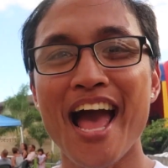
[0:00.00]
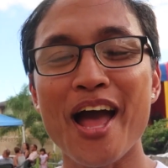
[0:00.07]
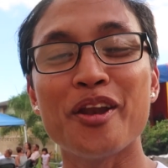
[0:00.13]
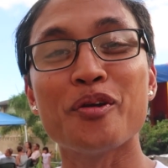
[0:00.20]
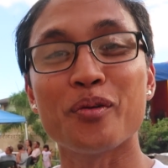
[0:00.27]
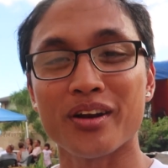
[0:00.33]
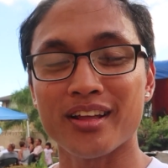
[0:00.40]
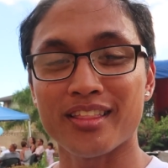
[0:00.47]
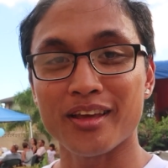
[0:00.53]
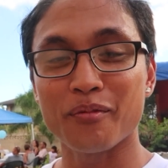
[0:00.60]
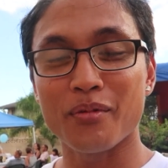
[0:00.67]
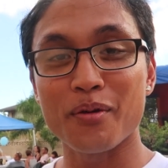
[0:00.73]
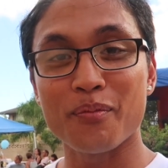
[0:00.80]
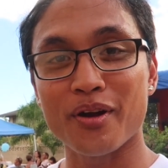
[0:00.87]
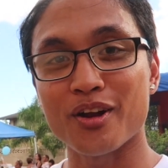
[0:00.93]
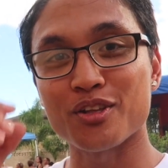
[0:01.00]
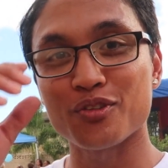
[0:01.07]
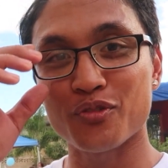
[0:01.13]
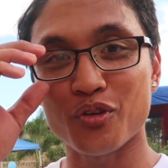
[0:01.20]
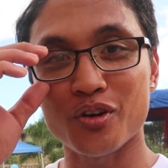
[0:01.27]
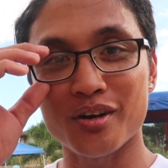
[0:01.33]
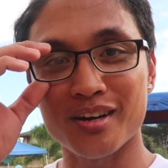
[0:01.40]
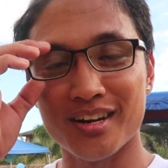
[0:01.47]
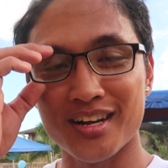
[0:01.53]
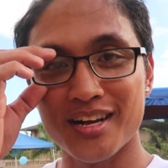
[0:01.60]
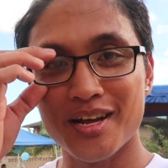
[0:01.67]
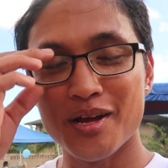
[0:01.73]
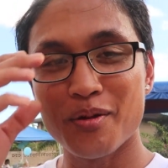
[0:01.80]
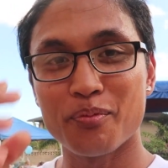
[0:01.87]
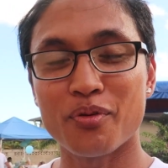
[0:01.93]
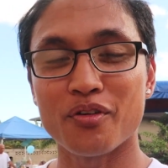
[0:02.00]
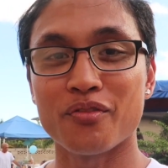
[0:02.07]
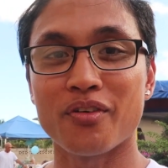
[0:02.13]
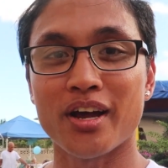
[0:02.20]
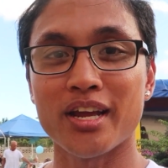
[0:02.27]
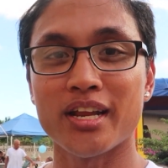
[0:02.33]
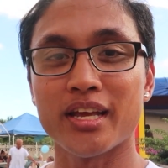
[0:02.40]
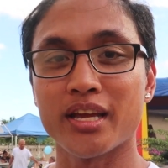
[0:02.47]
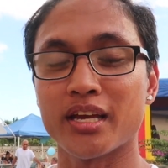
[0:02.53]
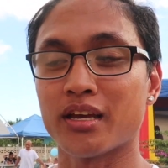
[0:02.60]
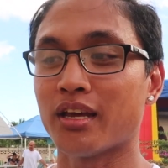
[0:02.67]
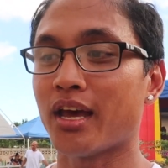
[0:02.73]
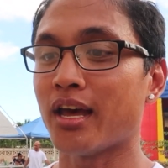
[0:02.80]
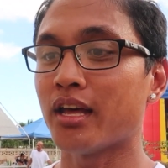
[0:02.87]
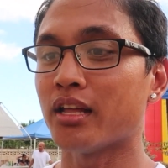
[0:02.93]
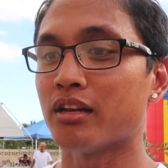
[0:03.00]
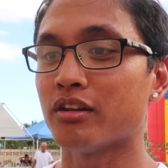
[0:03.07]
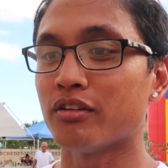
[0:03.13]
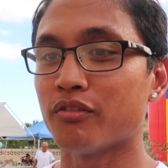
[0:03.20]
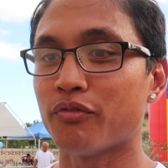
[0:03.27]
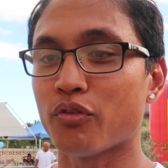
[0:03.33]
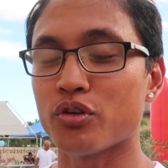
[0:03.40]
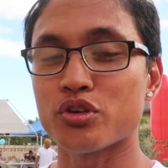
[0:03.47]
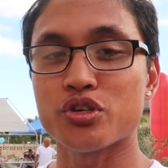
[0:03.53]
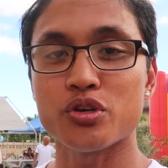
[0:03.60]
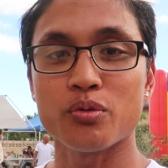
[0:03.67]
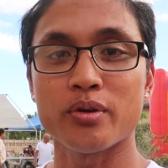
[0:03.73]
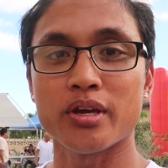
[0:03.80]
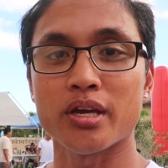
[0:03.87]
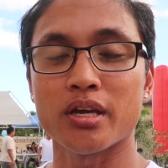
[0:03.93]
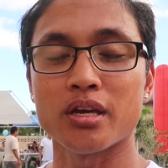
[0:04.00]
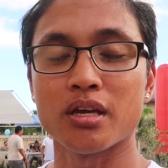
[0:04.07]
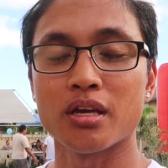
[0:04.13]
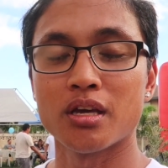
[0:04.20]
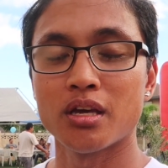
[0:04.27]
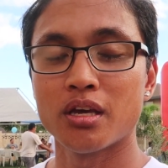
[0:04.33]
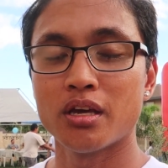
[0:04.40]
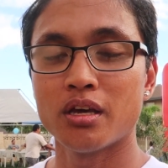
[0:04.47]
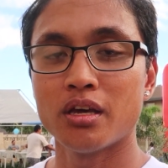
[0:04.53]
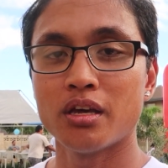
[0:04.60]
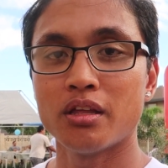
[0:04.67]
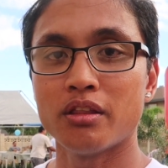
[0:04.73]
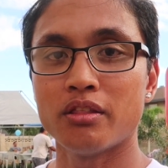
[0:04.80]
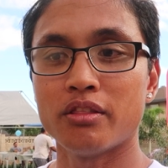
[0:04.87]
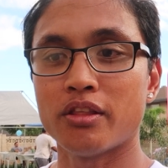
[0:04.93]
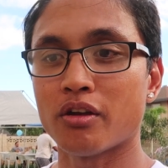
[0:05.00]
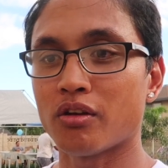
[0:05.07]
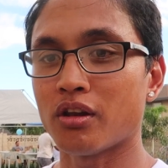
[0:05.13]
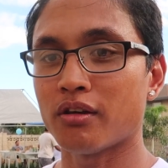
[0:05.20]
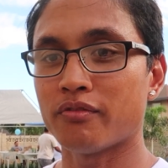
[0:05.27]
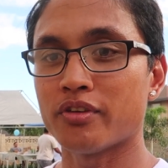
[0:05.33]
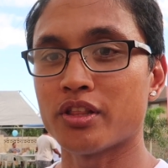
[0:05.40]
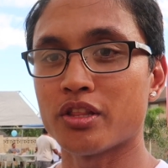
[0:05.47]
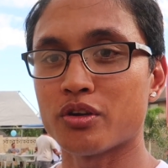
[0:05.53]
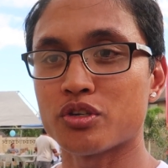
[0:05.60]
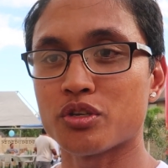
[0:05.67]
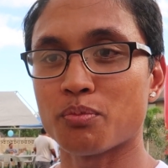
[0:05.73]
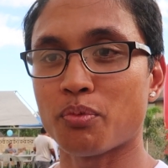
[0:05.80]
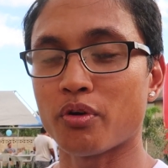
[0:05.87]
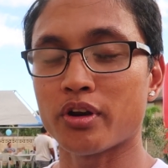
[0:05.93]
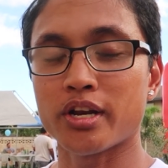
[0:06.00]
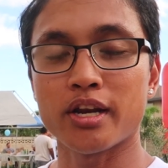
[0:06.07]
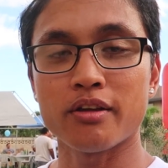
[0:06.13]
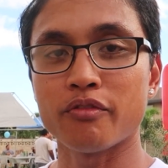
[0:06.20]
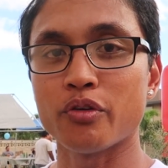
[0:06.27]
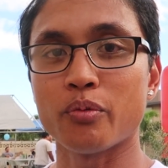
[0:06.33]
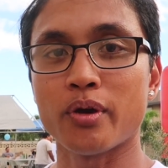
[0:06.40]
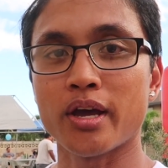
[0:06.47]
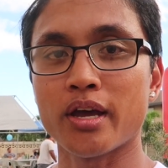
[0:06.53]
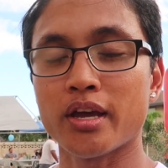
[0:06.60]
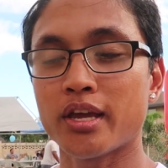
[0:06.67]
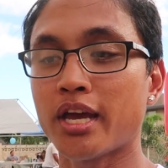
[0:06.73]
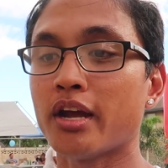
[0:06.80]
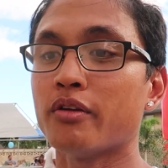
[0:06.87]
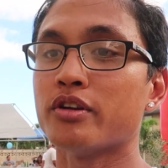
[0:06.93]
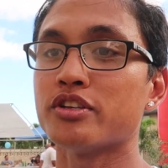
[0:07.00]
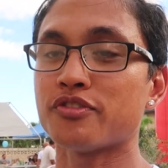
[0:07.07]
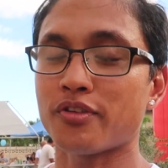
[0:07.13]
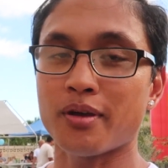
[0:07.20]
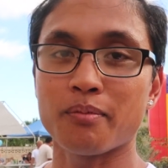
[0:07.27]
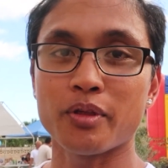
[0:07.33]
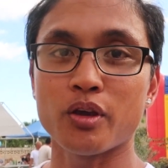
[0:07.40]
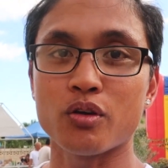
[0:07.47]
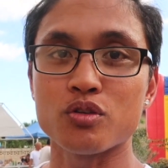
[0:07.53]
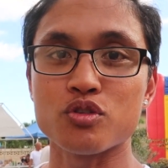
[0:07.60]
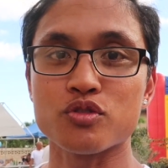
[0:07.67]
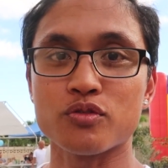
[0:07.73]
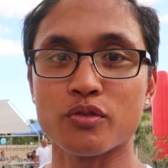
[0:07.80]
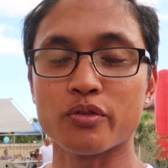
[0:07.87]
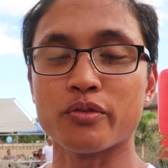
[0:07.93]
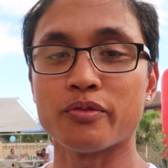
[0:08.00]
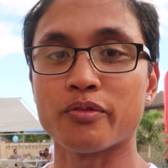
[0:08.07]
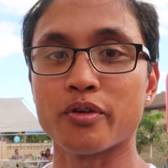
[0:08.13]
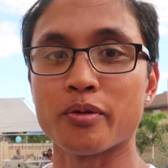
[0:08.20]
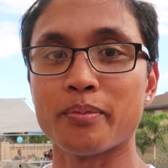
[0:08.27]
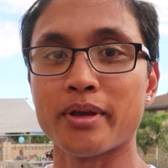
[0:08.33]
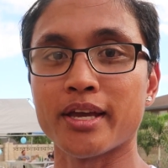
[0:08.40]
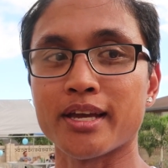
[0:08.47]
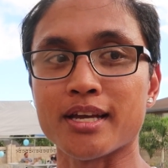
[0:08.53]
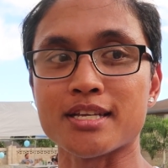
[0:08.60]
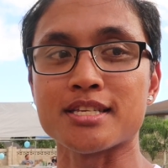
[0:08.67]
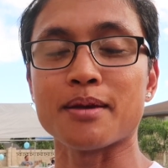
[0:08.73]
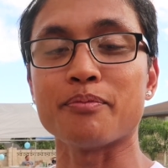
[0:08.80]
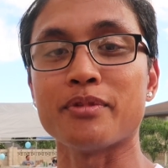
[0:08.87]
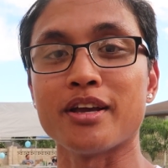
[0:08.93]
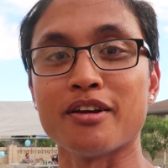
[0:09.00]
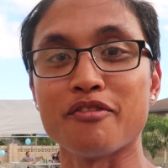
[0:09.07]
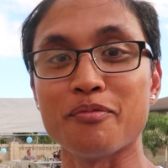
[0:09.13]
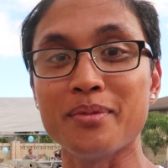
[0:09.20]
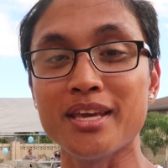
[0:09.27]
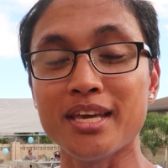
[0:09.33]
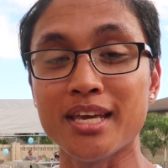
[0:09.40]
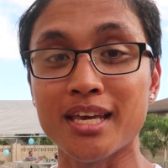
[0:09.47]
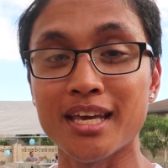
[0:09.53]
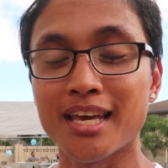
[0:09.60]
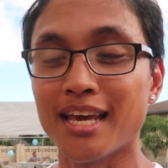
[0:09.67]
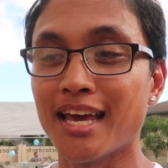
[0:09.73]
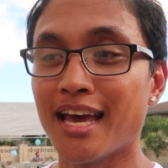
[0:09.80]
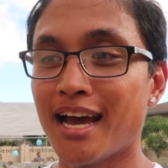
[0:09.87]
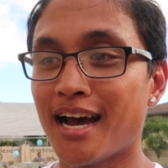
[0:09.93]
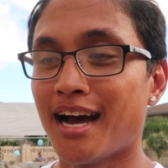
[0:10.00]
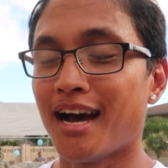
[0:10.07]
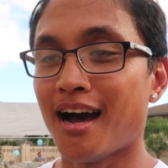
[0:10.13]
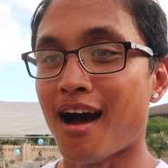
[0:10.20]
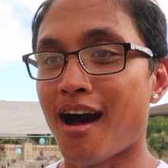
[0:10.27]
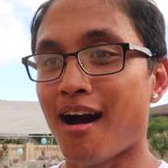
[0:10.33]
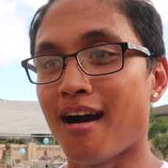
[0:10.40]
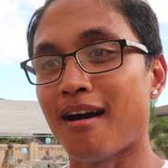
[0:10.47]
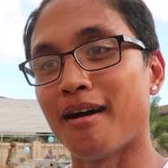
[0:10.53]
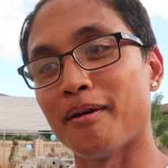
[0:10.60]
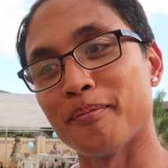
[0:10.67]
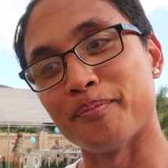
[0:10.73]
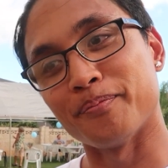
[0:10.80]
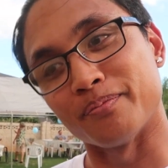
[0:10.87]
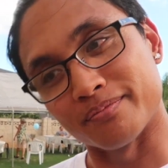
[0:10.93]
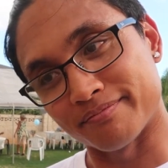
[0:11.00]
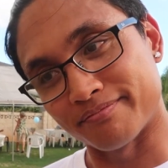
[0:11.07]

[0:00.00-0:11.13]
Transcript: I do want to thank my parents for providing and for showing their love and their support in every way. Carrie's family also for being accepting of me. Um,